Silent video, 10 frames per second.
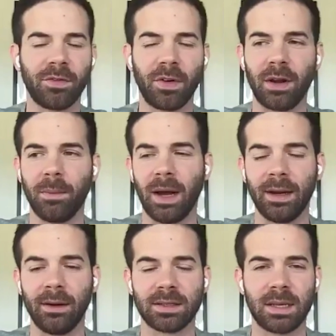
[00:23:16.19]
a friend of
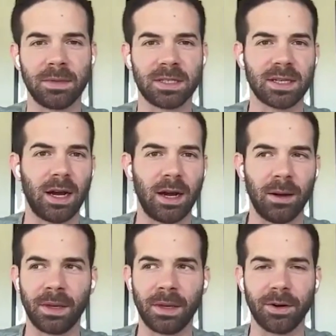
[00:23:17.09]
mine, his name is
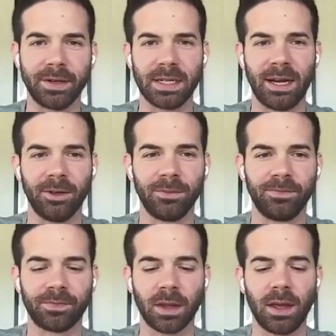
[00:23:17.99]
Tom, here in town.
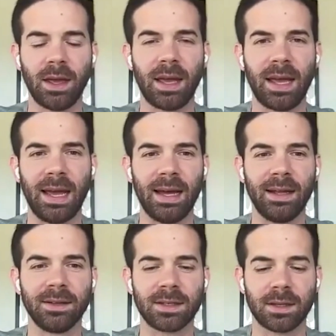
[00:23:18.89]

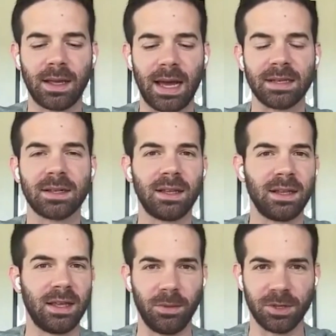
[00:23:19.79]
And as
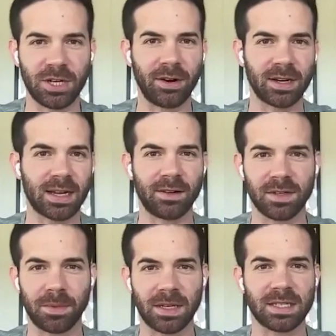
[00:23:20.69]
he was sharing kind of
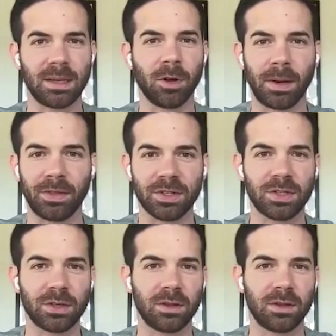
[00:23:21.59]
something similar about
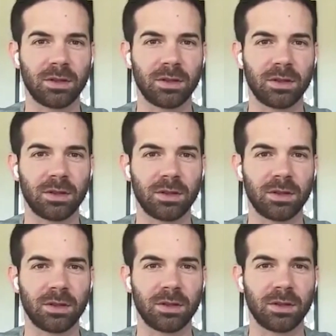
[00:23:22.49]
this, the
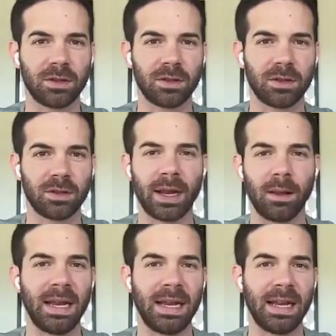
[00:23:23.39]
story and the meaning that
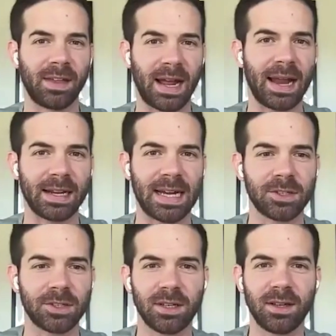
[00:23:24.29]
I had attached
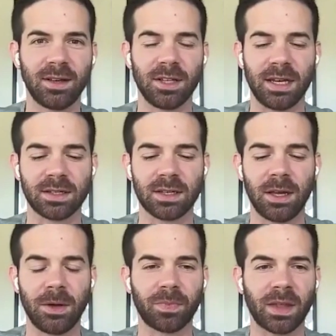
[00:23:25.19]
to this.
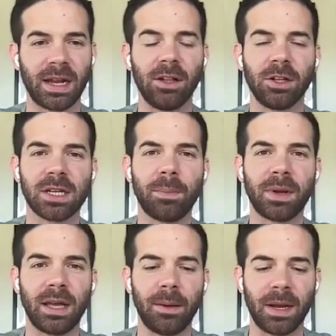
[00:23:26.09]
And I looked up
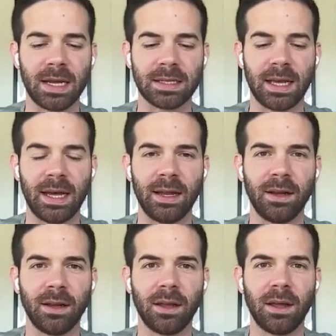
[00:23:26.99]
at him and I said,